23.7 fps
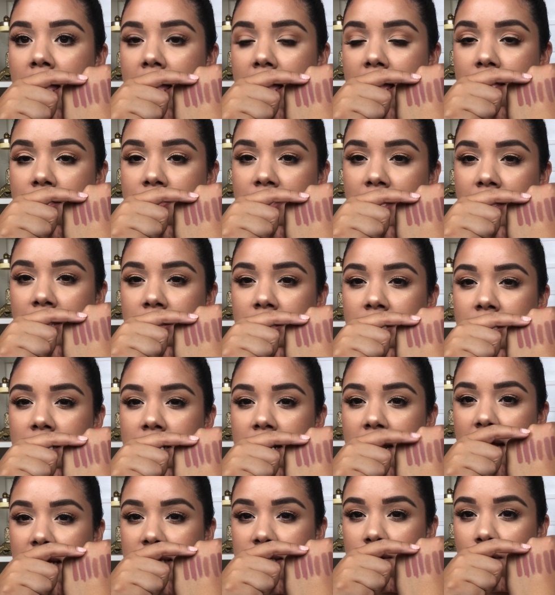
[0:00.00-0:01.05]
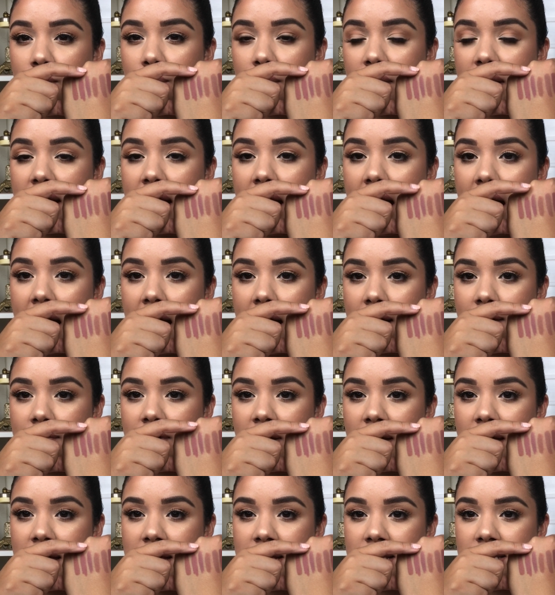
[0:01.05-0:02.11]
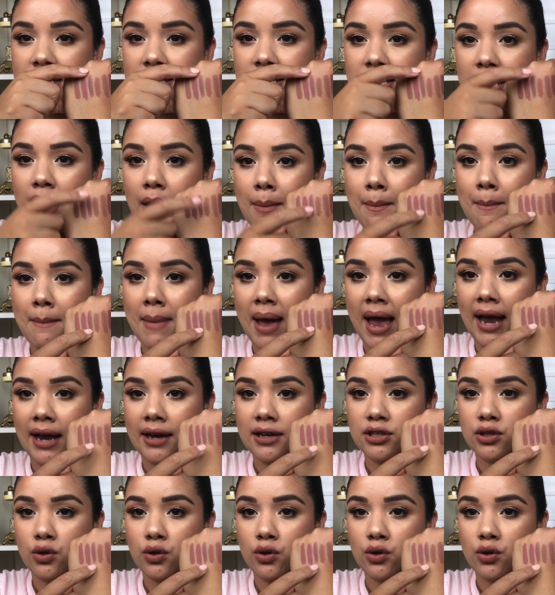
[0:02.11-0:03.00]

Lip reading: And then the next one we have is MAC's